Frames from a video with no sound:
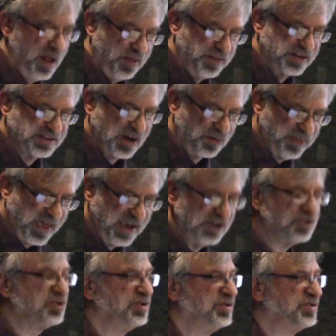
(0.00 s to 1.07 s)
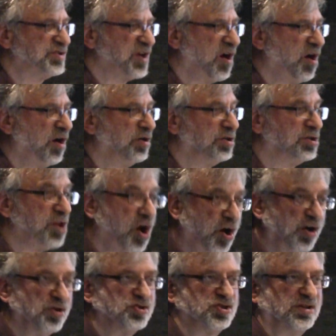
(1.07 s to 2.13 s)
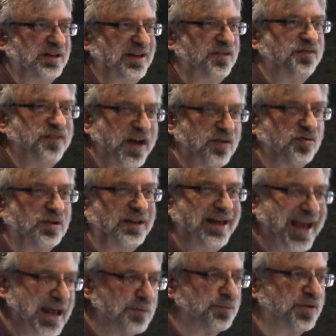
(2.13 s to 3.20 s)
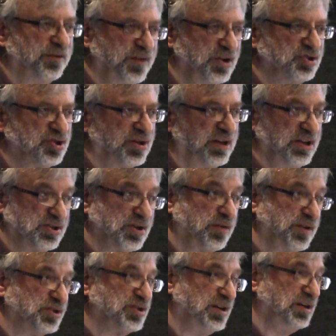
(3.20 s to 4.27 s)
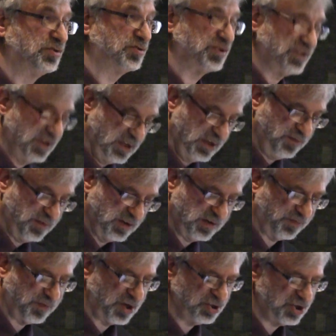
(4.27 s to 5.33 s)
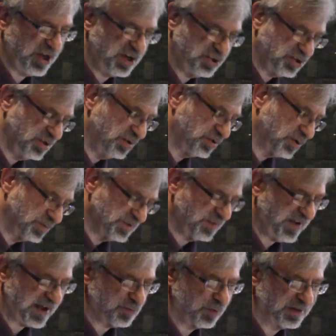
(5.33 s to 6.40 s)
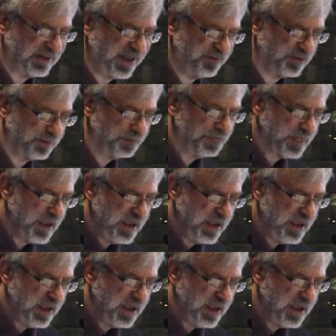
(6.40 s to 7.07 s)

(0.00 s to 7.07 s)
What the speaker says: The South Asians are largely federally and provincially, so there's an interesting even differentiation in terms of at what level.